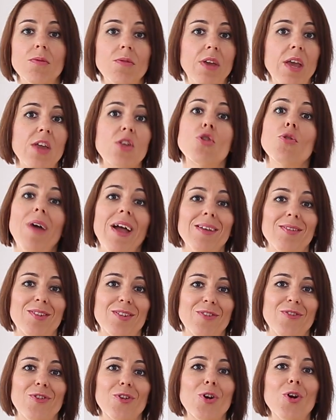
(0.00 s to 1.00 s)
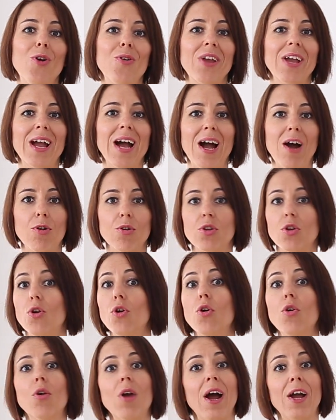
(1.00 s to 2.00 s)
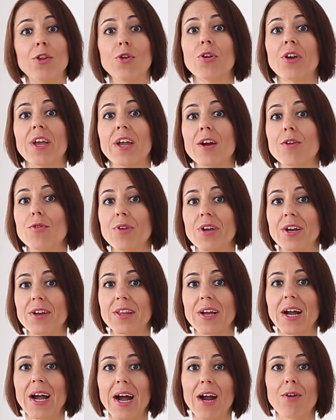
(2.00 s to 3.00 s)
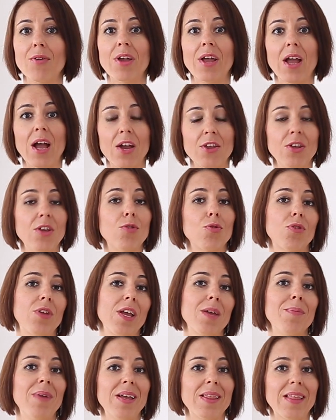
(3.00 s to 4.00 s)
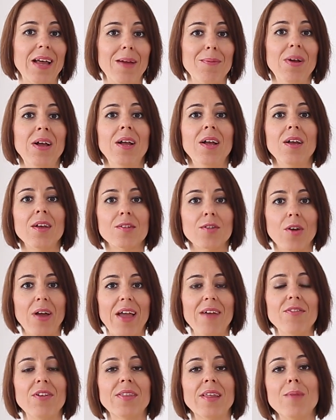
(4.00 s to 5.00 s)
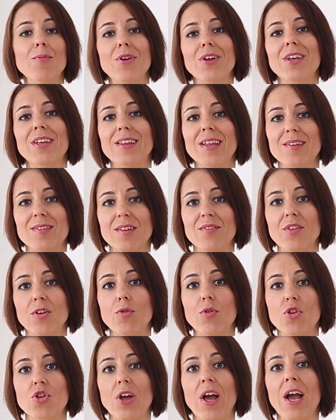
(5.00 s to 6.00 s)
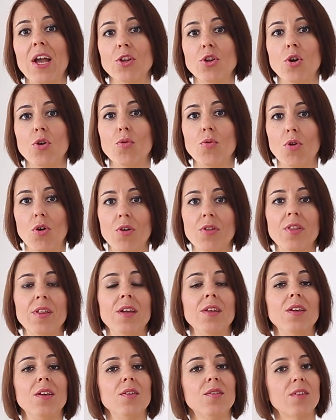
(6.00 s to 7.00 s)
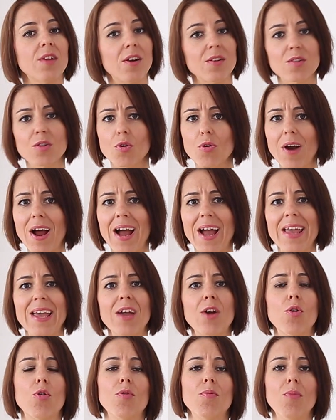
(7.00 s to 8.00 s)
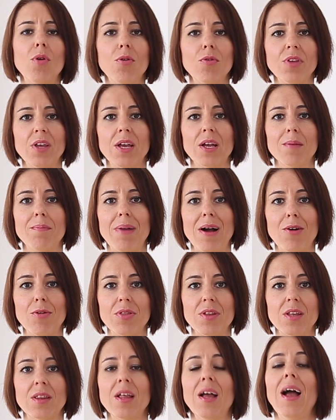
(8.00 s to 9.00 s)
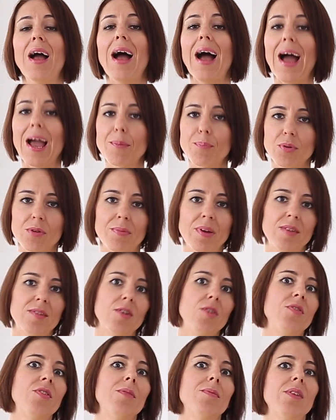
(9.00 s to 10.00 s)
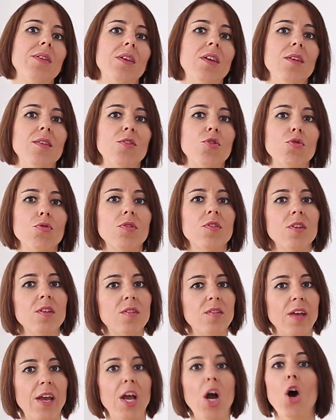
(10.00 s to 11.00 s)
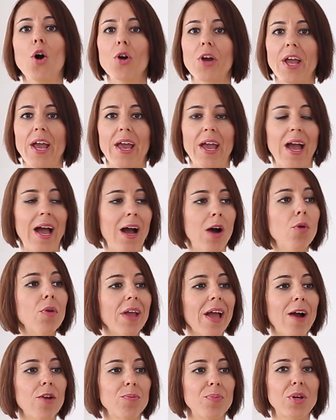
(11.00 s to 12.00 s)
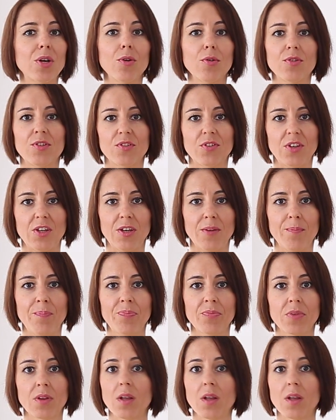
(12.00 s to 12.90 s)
get dressed for going out. Or I don't care, we're in a hurry, I need to take my time. So every time when he does something which I don't want and he starts crying or moaning about it, I put myself in his shoes and say, okay, are we out because of him?